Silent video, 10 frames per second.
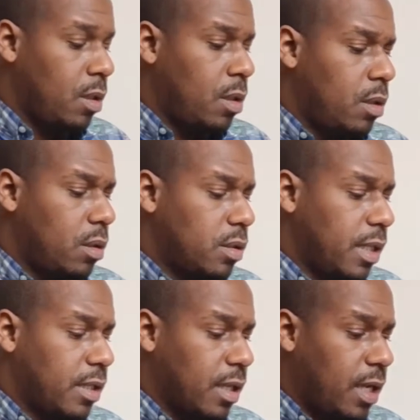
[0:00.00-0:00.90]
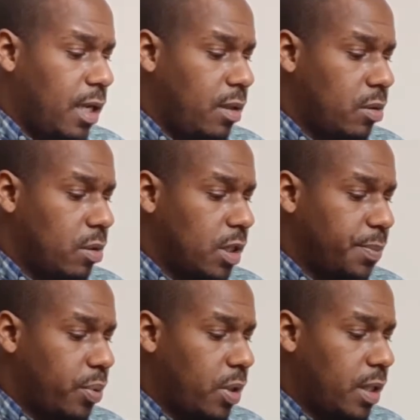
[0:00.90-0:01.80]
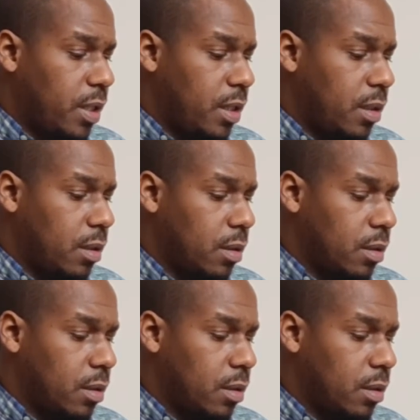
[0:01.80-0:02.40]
Looks like the handle is pointing